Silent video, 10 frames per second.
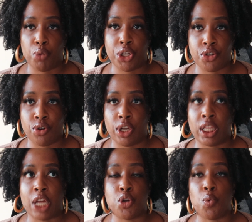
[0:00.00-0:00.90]
considering
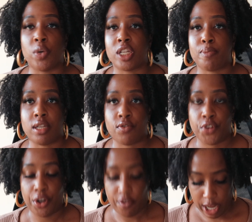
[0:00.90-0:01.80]
that you want space for
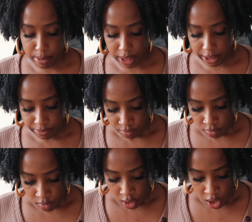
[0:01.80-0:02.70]
your family.
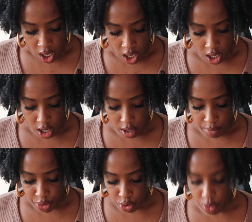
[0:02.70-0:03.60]

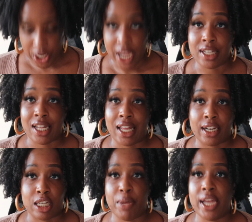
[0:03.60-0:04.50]
So yeah, there's a lot of
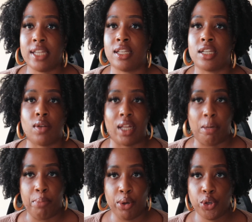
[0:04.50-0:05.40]
space. There's still a lot of
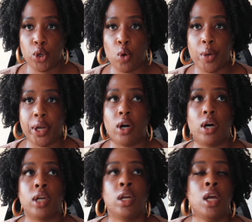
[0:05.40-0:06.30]
building going
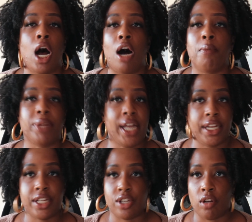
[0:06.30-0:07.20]
on.
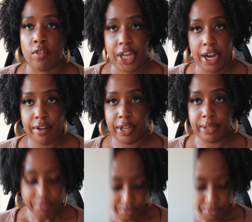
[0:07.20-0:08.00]
Katy's a great area.